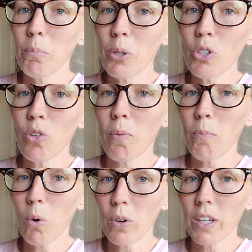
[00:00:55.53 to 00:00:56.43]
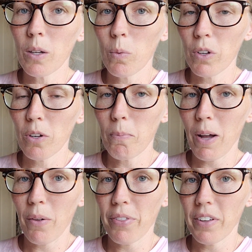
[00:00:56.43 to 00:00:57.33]
Put your morning where your
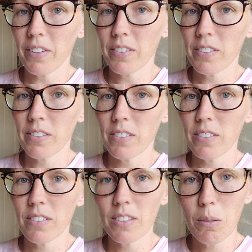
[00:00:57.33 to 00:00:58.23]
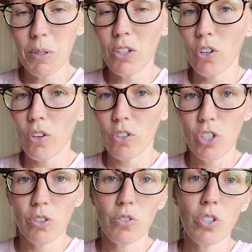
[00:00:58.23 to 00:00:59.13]
mouth is let me
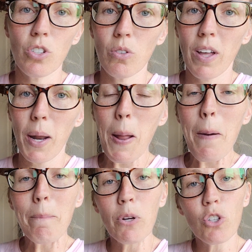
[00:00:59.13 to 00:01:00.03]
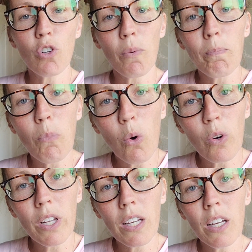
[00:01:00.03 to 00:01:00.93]
encourage you to do that. Put your
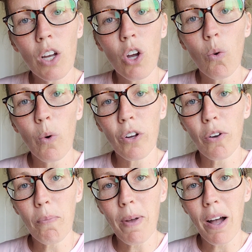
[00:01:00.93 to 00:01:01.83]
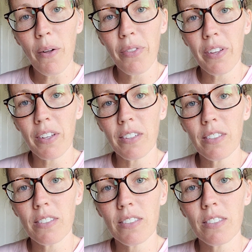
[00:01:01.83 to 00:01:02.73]
morning where your mouth
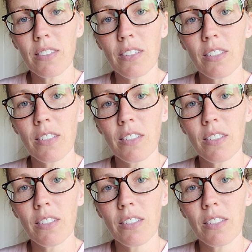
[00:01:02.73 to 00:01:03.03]
is.